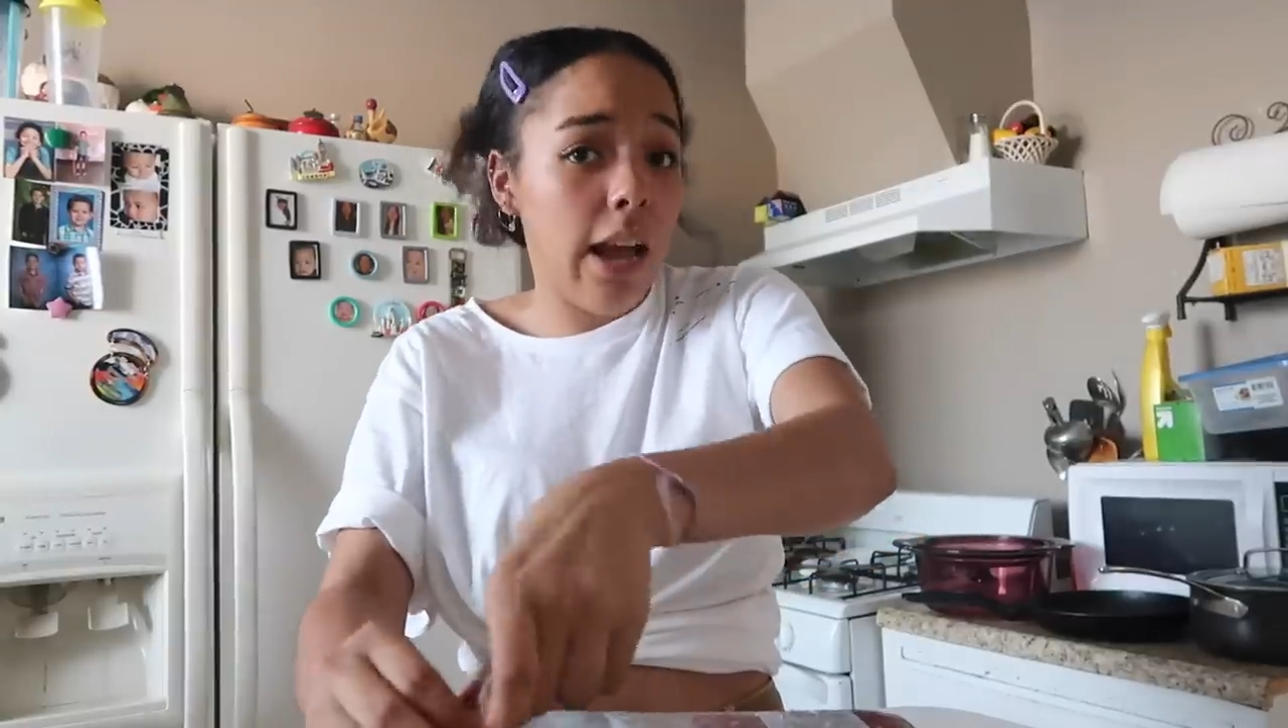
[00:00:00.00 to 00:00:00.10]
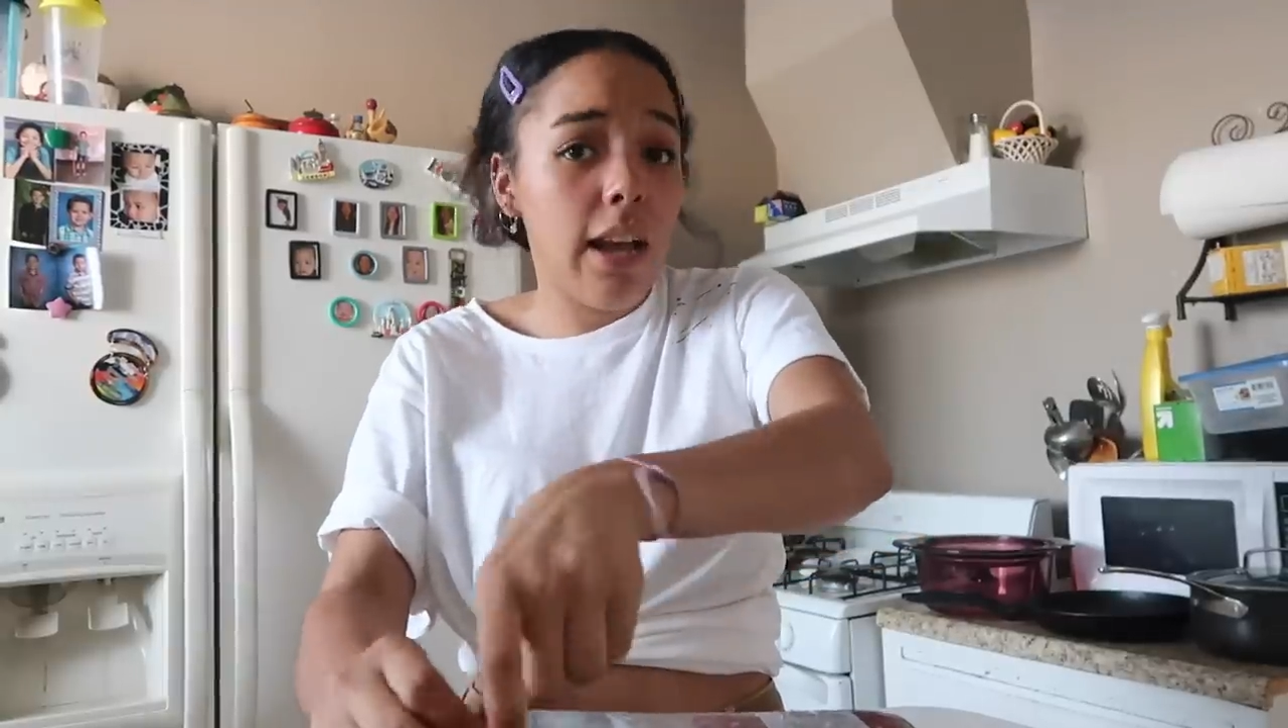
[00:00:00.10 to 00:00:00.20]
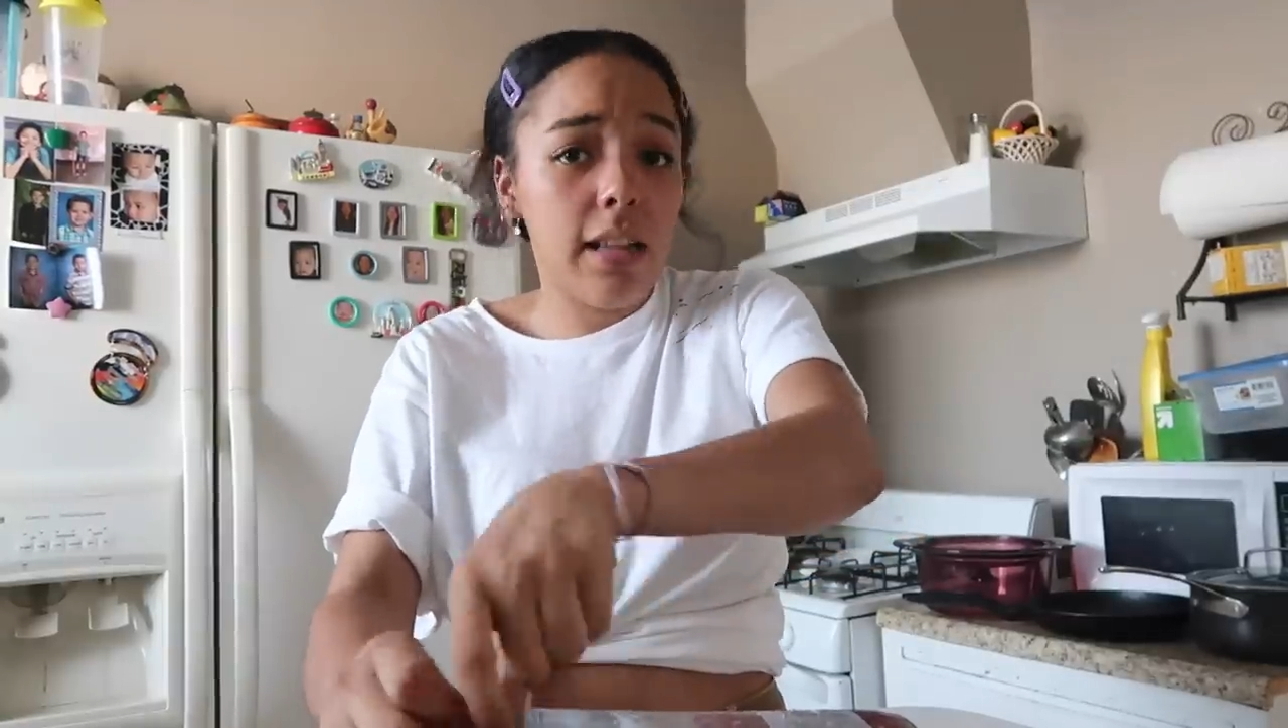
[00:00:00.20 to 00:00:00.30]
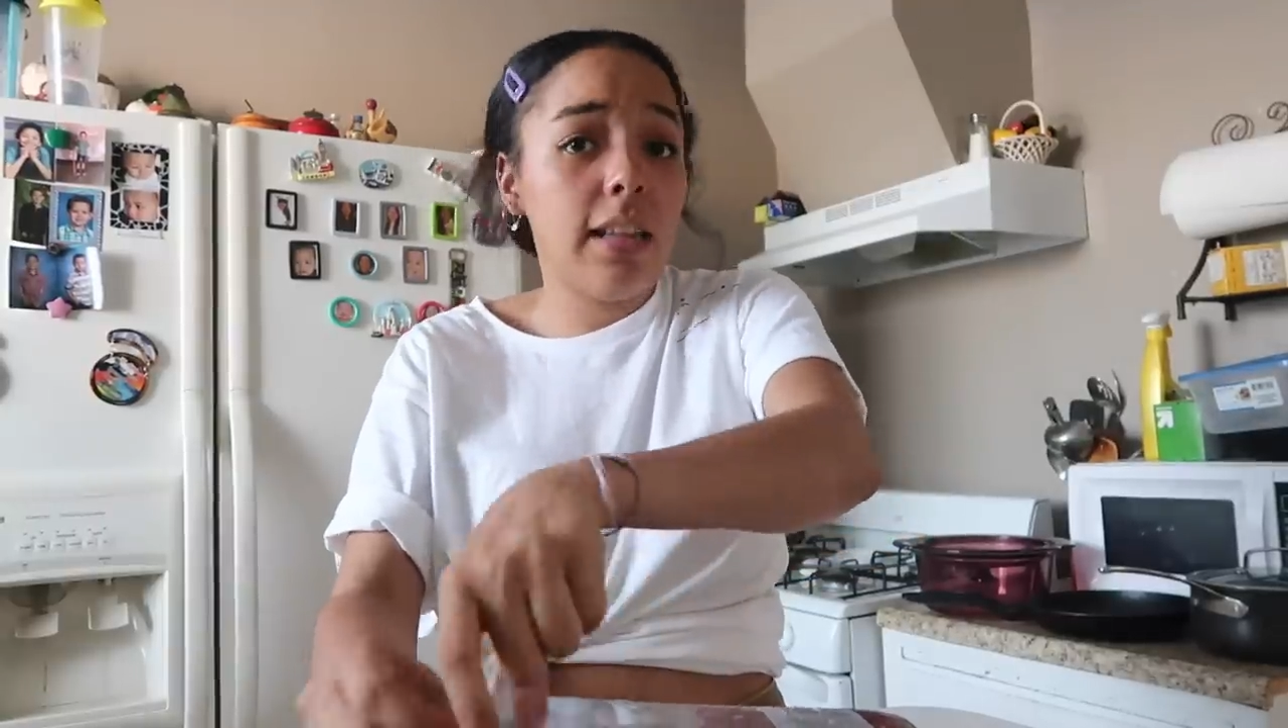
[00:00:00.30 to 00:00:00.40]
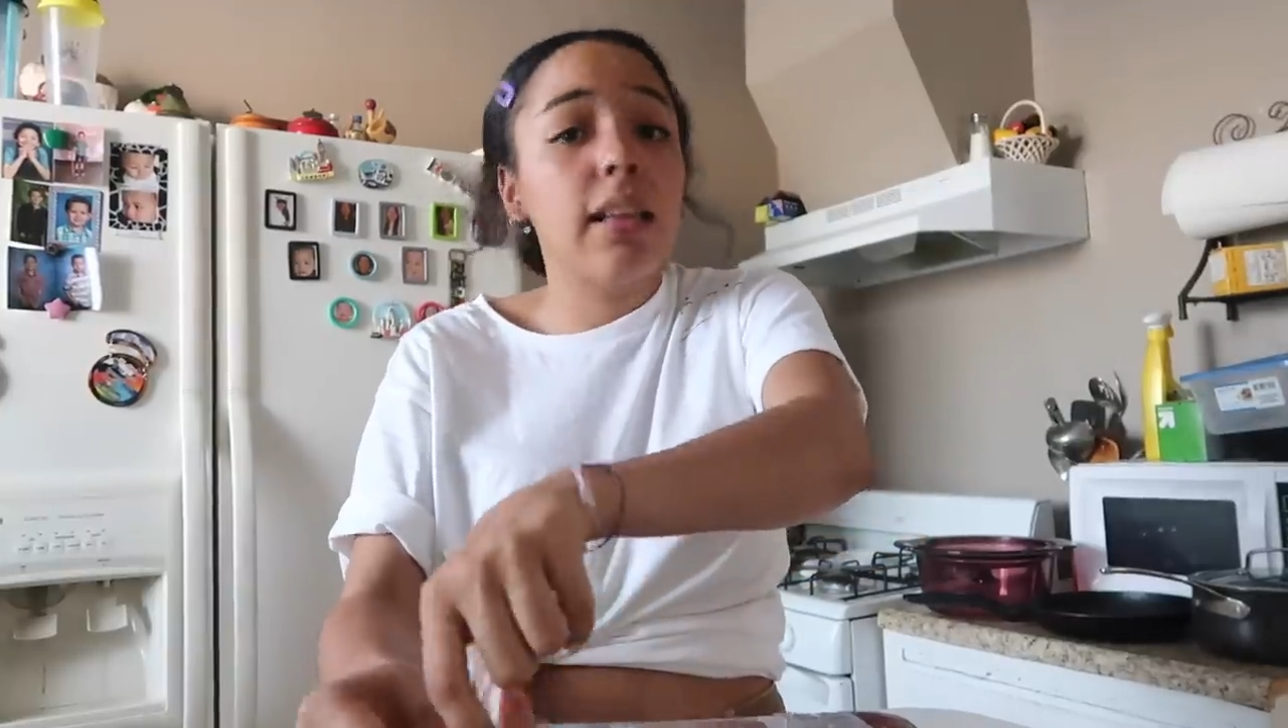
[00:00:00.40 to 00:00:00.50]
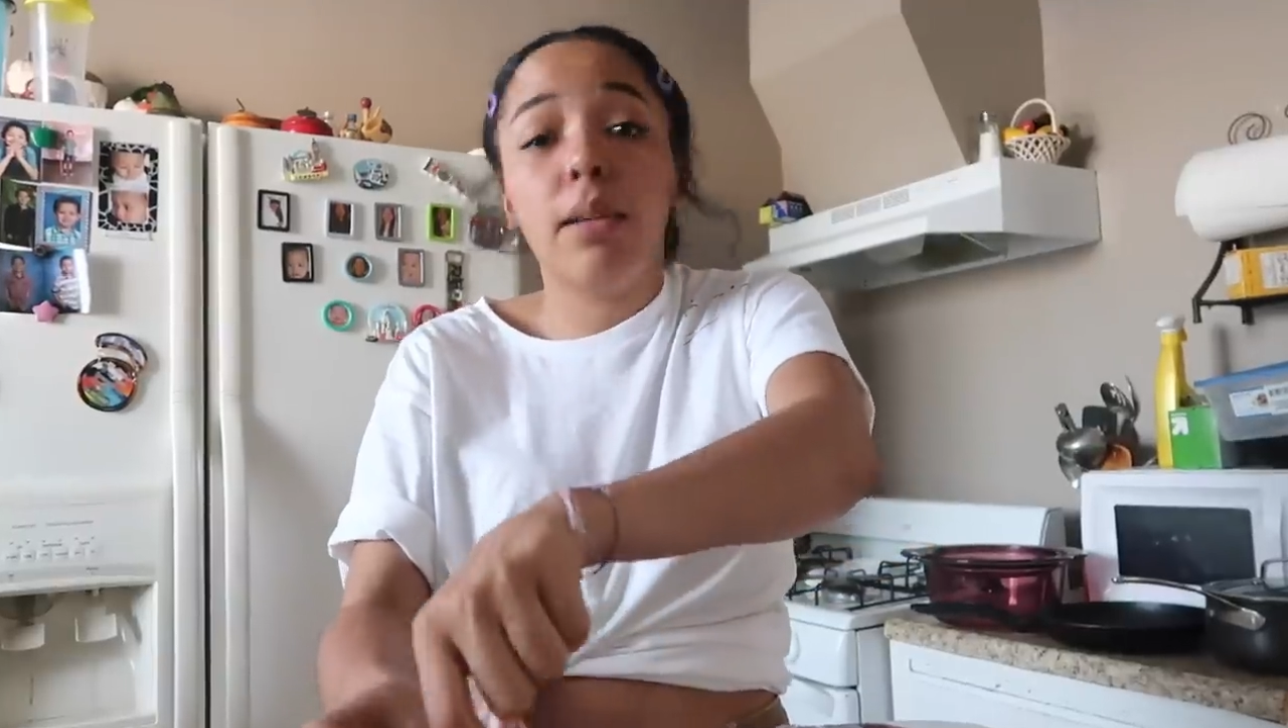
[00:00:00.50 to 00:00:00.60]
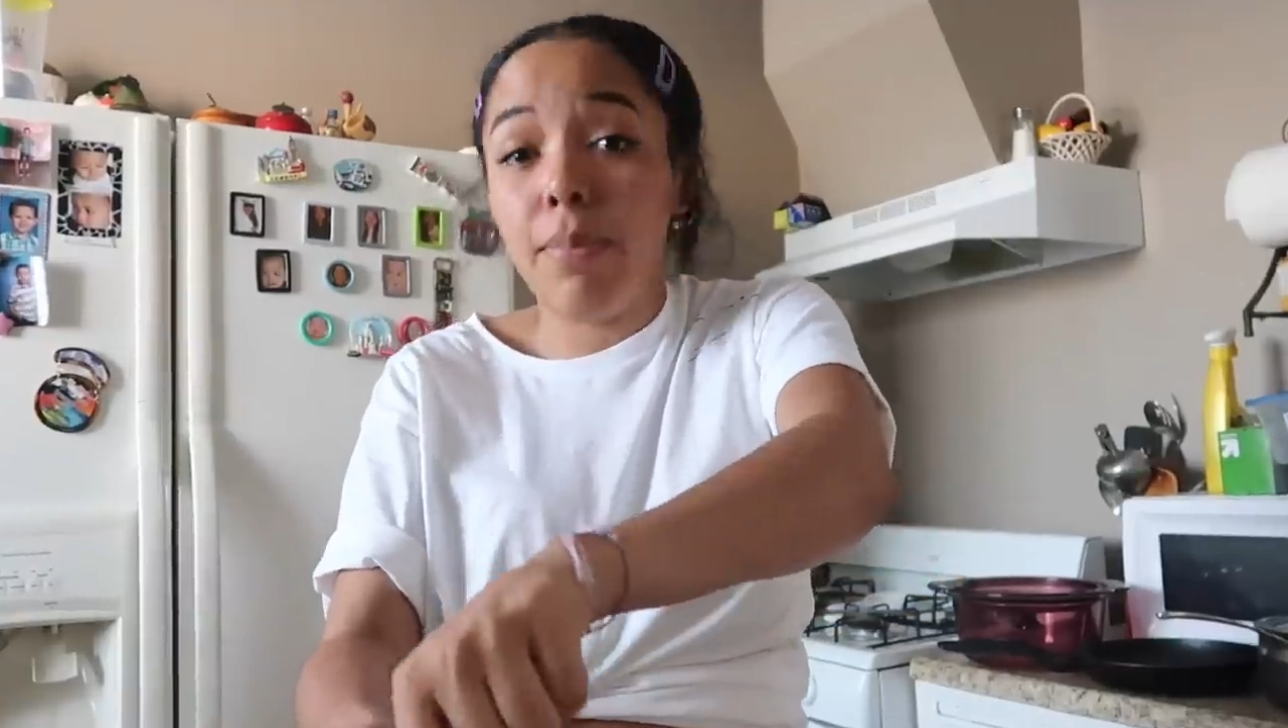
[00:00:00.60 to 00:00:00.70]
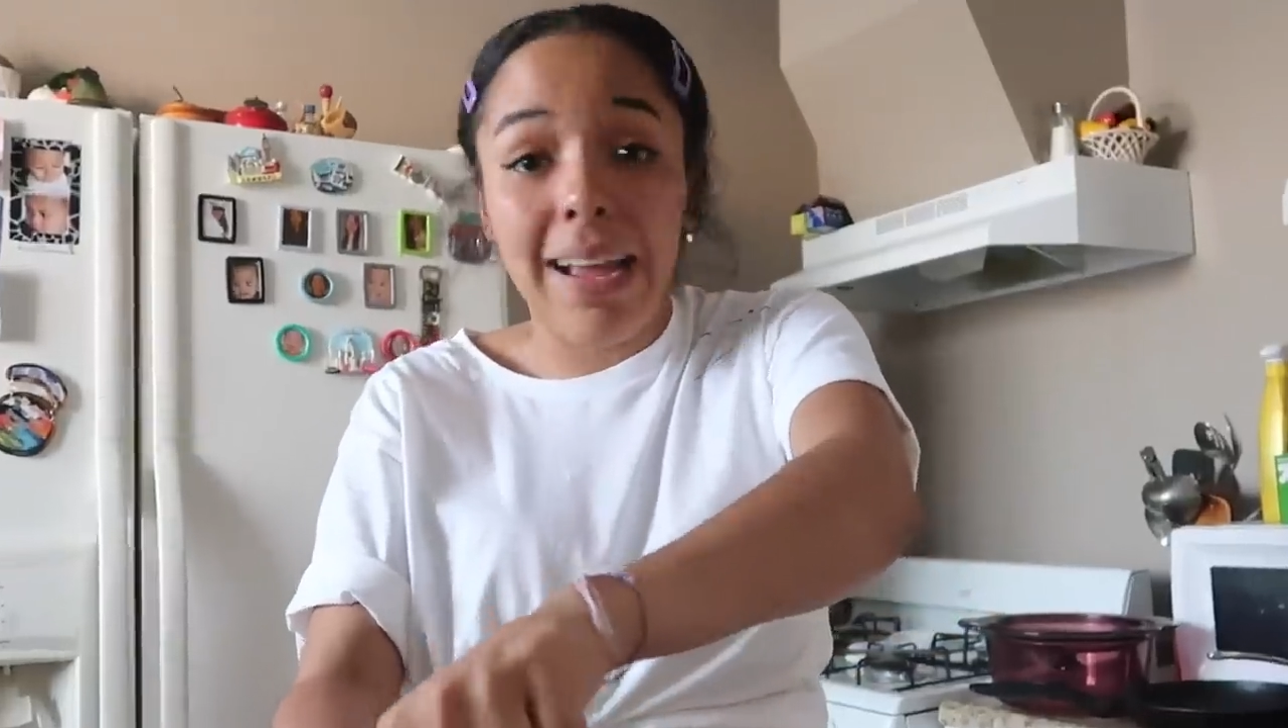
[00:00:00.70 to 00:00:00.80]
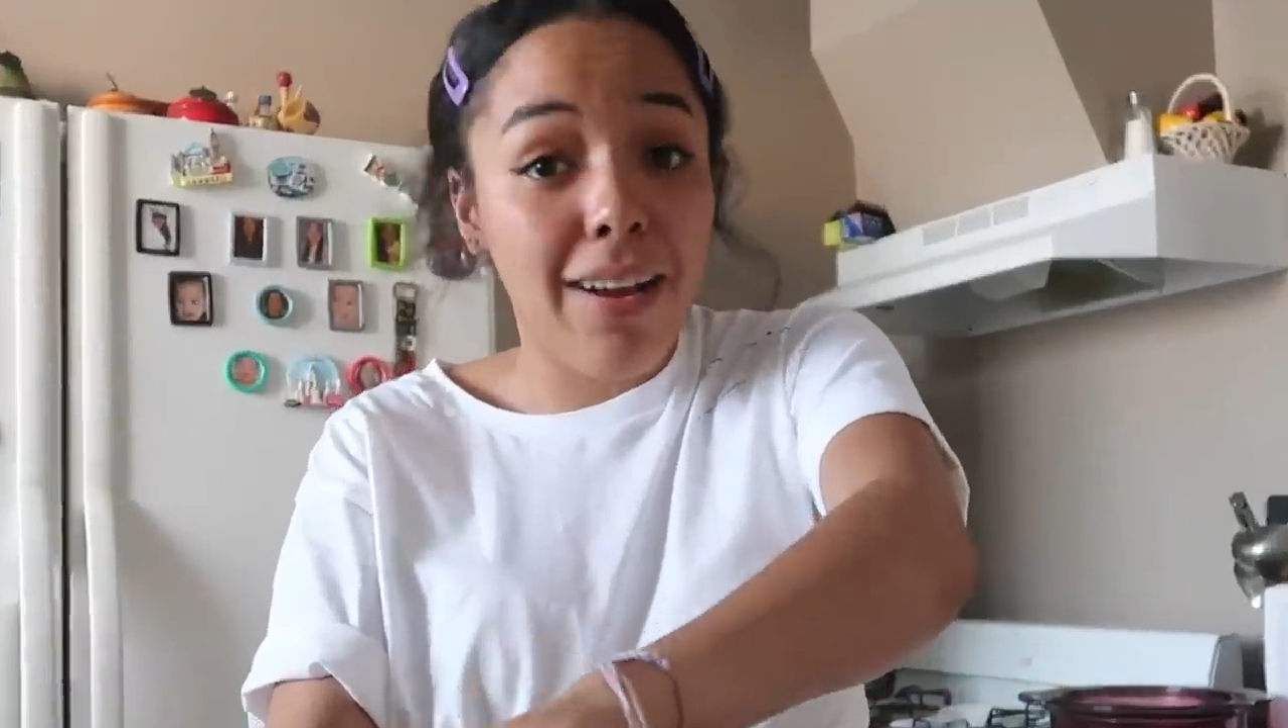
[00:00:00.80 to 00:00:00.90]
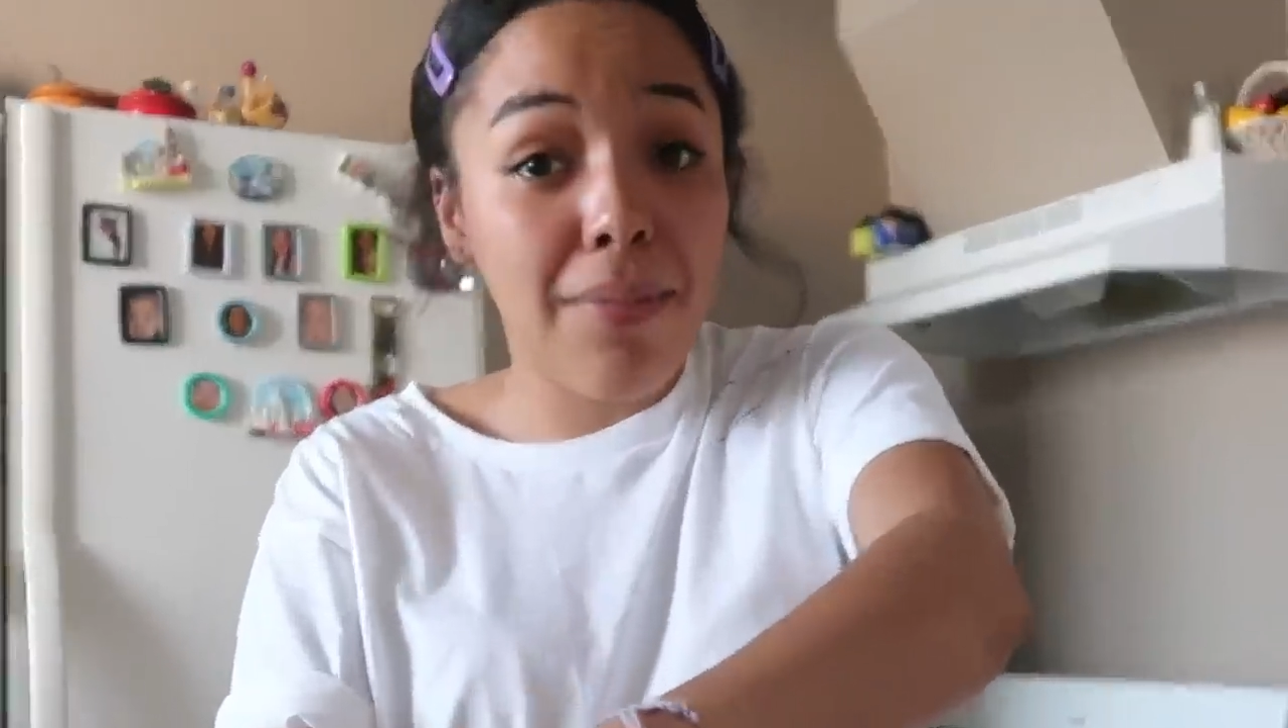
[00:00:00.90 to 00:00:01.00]
does,
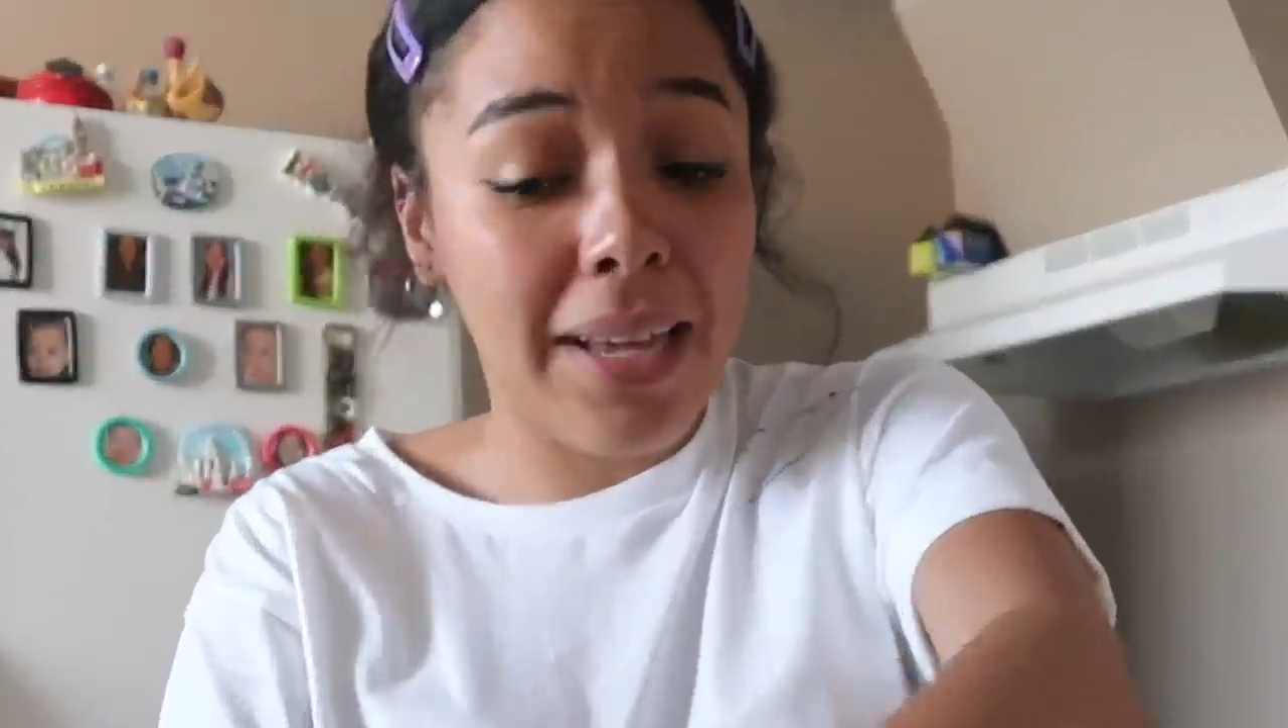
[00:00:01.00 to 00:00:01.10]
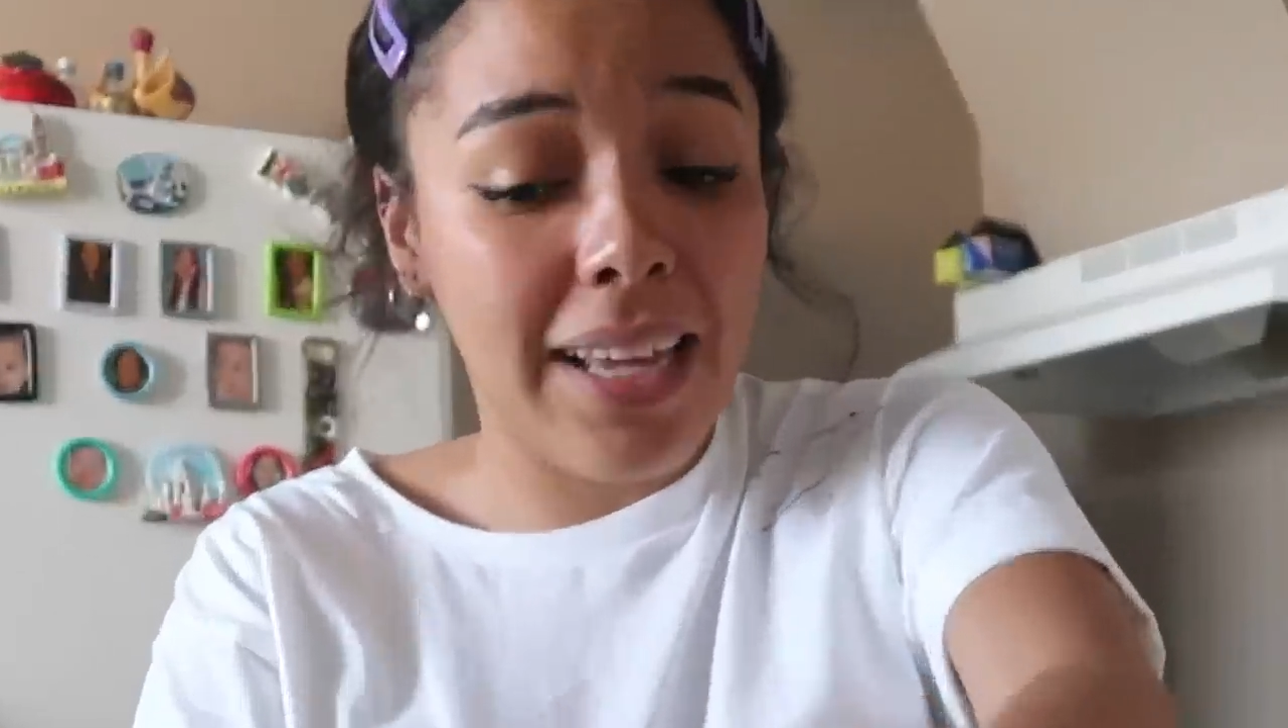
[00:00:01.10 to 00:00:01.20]
by all